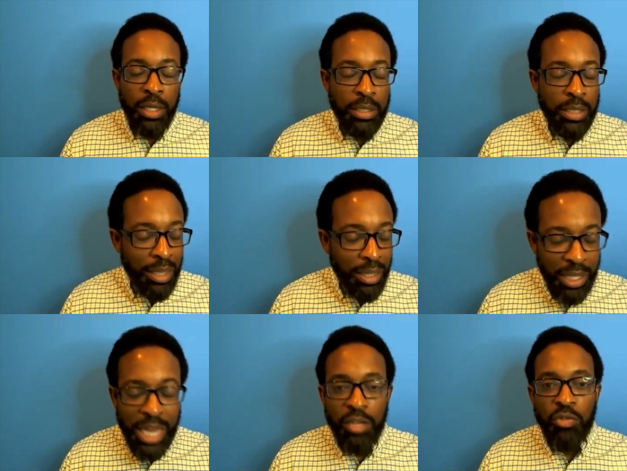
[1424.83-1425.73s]
He's like,
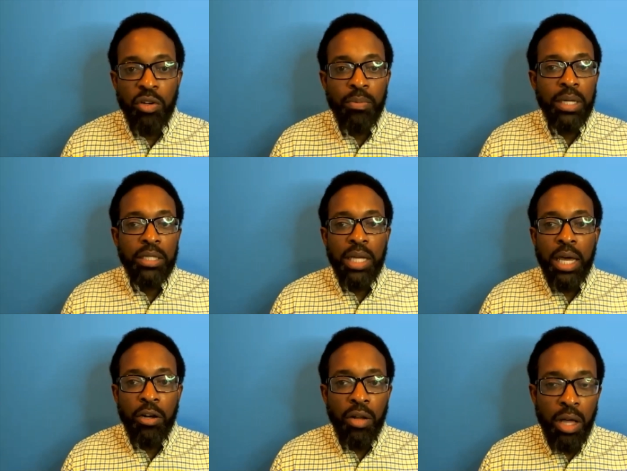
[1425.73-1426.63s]
thank you so much. I
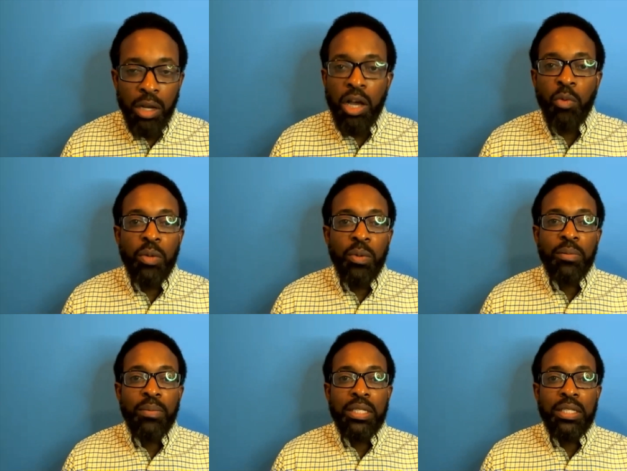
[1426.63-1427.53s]
don't know how long we would
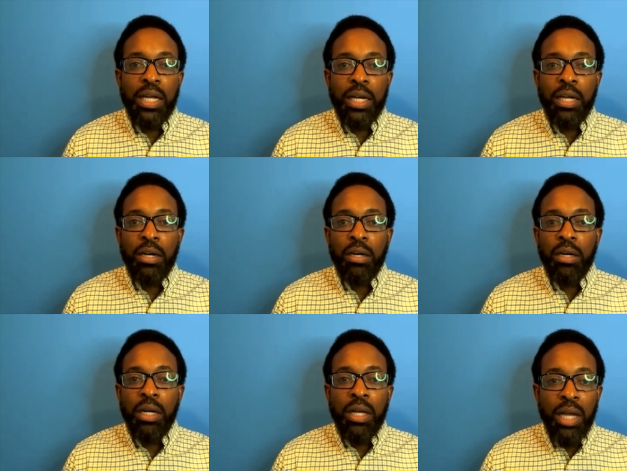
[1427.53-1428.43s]
have been stuck
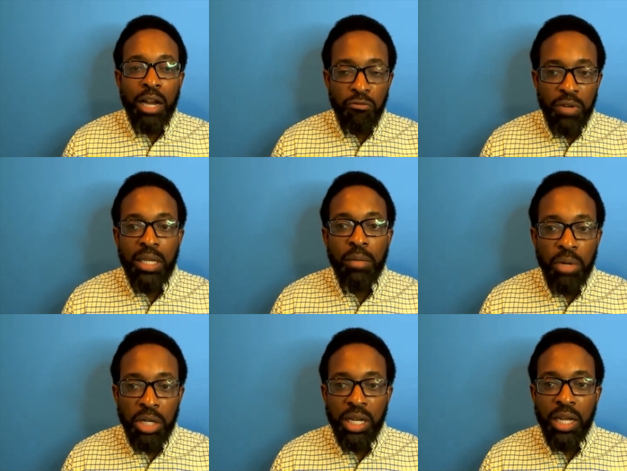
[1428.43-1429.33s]
here. I really
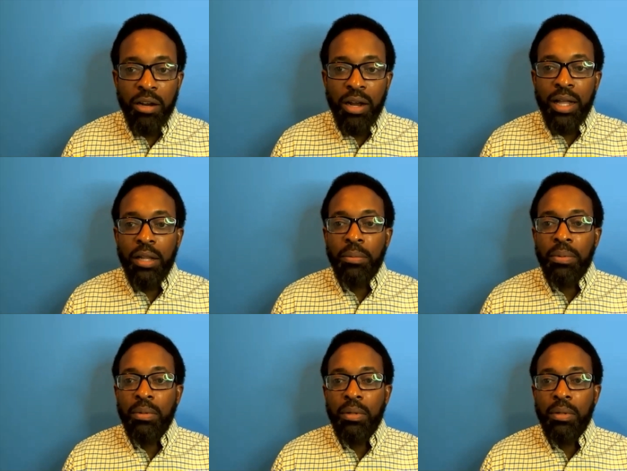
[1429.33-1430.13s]
appreciate your help.